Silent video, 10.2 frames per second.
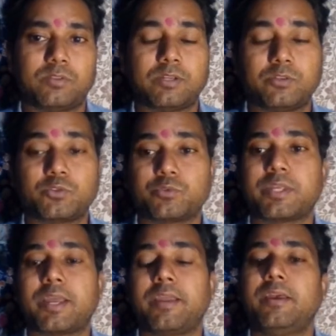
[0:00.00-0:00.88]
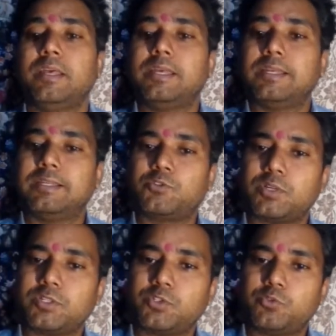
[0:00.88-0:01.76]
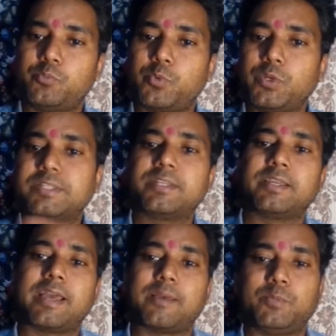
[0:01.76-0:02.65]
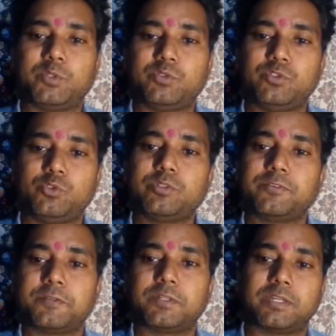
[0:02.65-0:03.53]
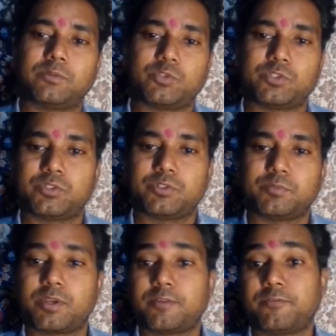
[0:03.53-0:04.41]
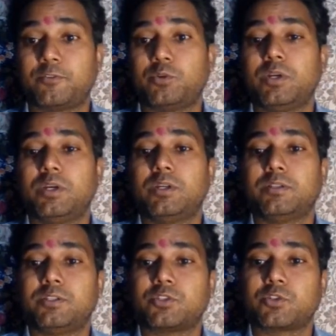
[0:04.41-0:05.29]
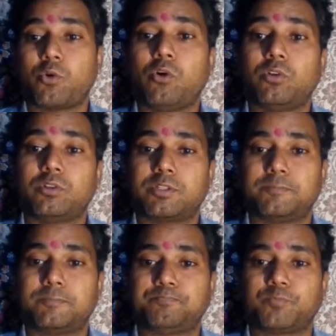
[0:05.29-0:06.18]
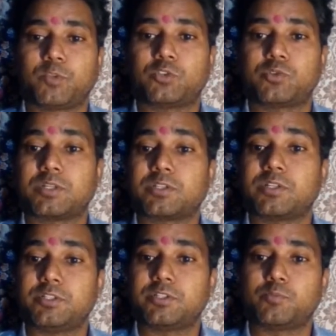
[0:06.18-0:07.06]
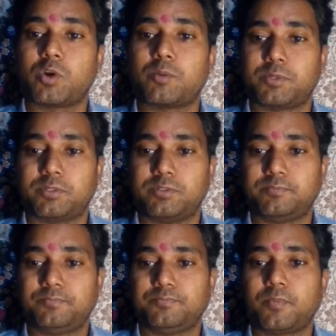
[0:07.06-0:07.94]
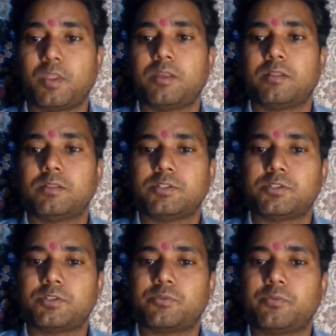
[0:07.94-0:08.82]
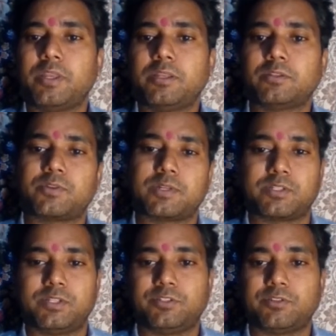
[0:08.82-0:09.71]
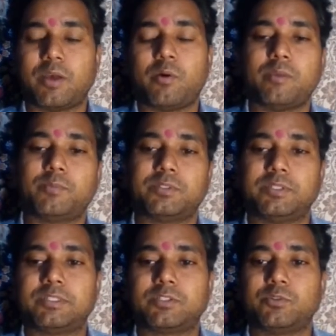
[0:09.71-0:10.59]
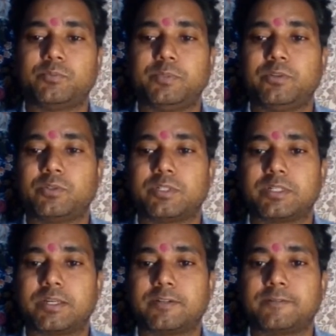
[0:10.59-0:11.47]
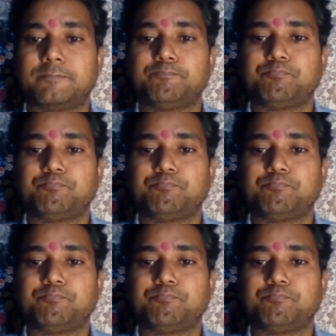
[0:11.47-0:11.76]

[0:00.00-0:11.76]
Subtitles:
That is to say, it tries to bridge the gap between two different language systems. Therefore, this is called your translation proper. This is the real translation. However, it should be noted that